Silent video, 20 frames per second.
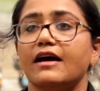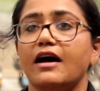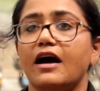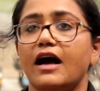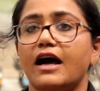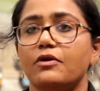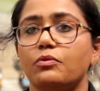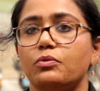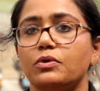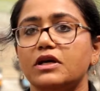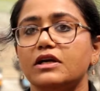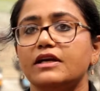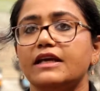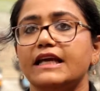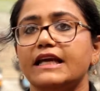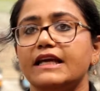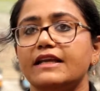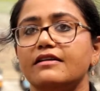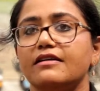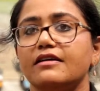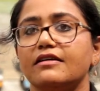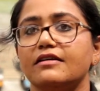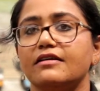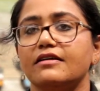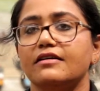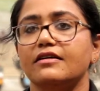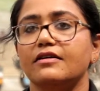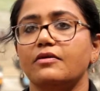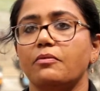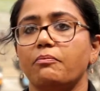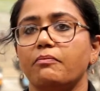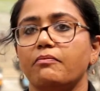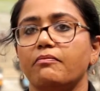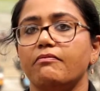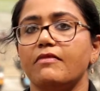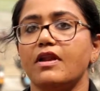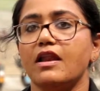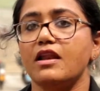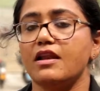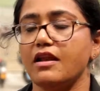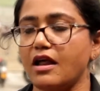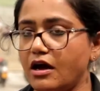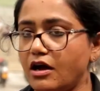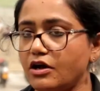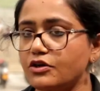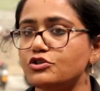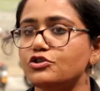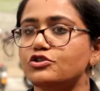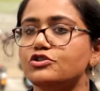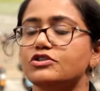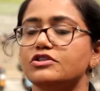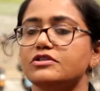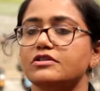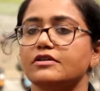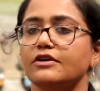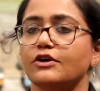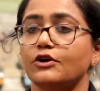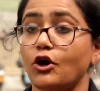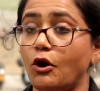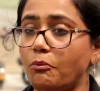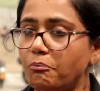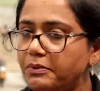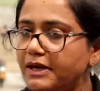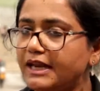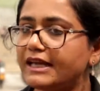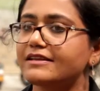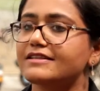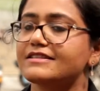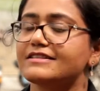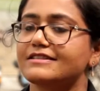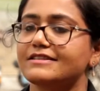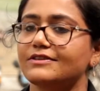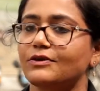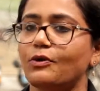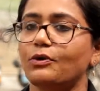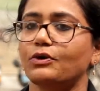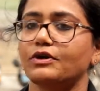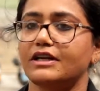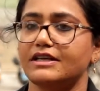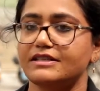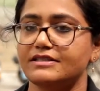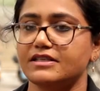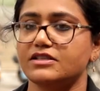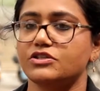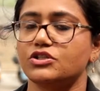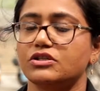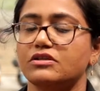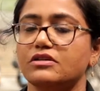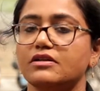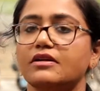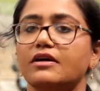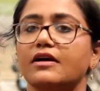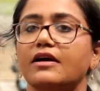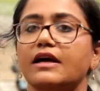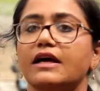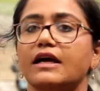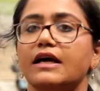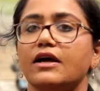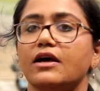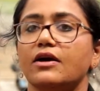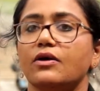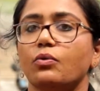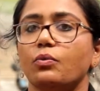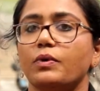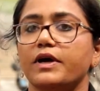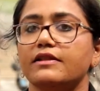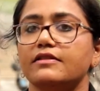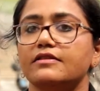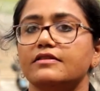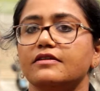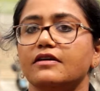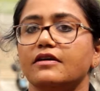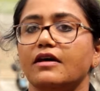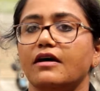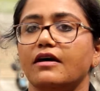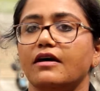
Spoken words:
I work in a large, complex organization with